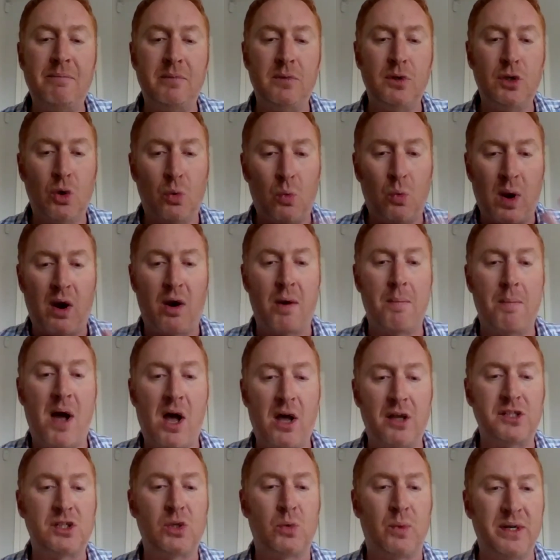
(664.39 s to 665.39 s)
you'll wear a
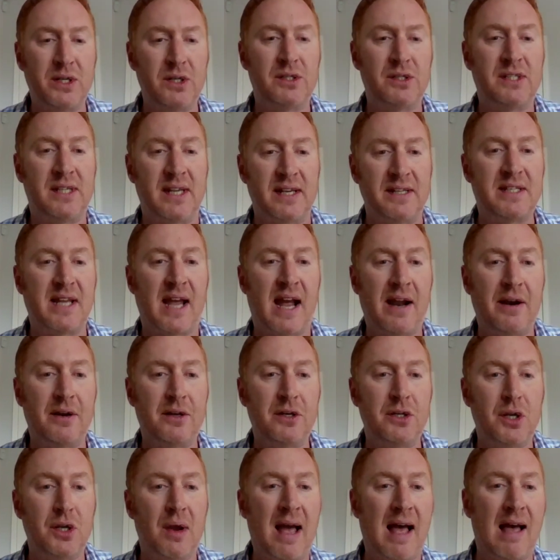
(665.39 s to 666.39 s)
mask. When you sit down
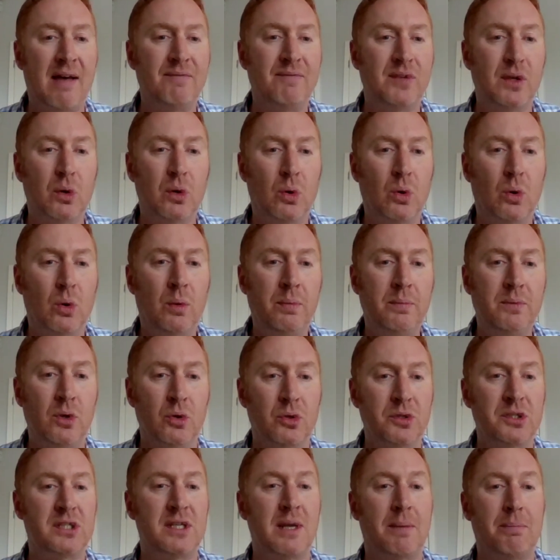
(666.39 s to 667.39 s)
and you have your
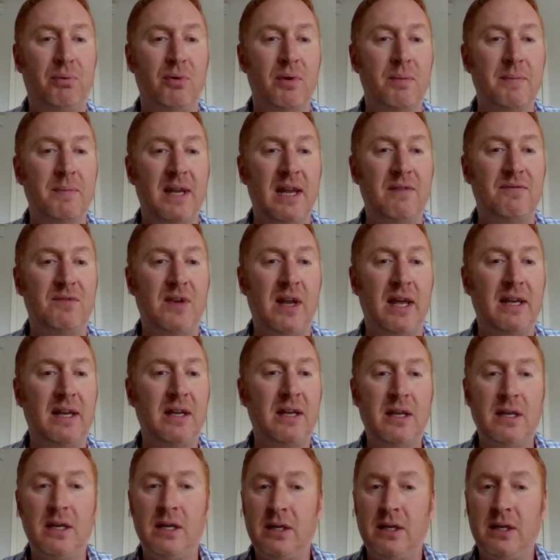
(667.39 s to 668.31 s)
supper in the evening,